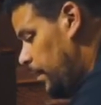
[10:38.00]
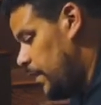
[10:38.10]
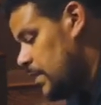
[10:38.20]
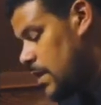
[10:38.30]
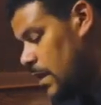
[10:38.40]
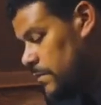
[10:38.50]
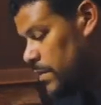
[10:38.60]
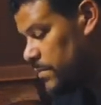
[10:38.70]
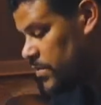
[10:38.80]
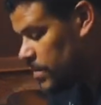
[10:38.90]

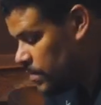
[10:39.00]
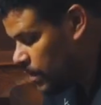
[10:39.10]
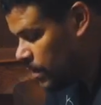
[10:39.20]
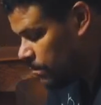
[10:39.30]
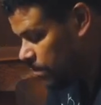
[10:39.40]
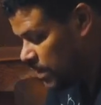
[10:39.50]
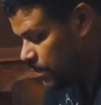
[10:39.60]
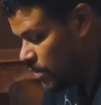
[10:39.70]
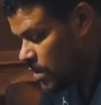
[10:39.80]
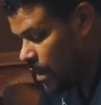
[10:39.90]
The bus
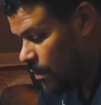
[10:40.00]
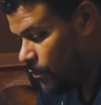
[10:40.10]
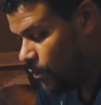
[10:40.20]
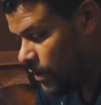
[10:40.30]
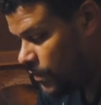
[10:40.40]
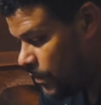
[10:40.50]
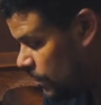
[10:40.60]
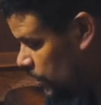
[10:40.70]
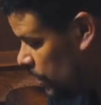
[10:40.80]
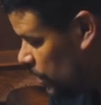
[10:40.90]
bars come with
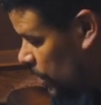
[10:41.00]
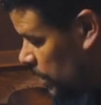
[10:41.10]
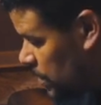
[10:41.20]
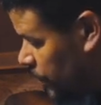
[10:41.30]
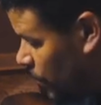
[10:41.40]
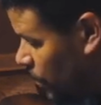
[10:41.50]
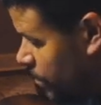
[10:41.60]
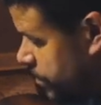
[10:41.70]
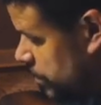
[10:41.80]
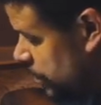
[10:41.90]
the nuts for
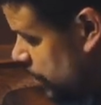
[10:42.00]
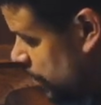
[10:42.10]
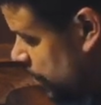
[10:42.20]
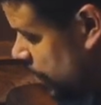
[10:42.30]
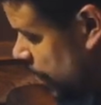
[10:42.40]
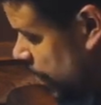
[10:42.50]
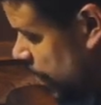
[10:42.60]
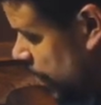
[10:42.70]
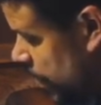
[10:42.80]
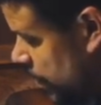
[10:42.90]
them,
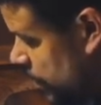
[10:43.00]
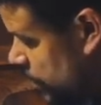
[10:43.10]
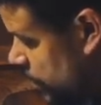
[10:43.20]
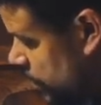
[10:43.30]
and